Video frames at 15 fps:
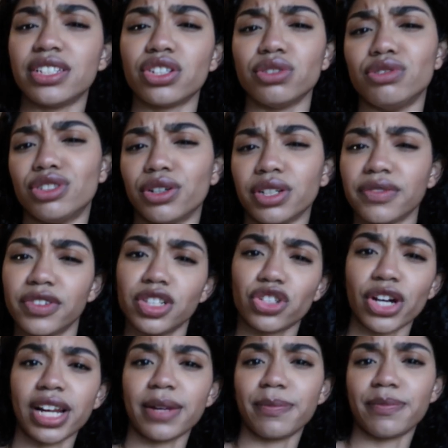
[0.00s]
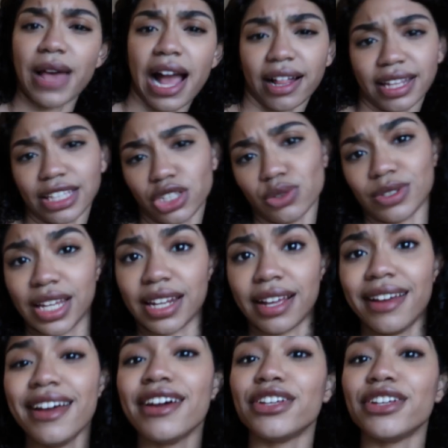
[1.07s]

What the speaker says: so don't even try to act like you didn't,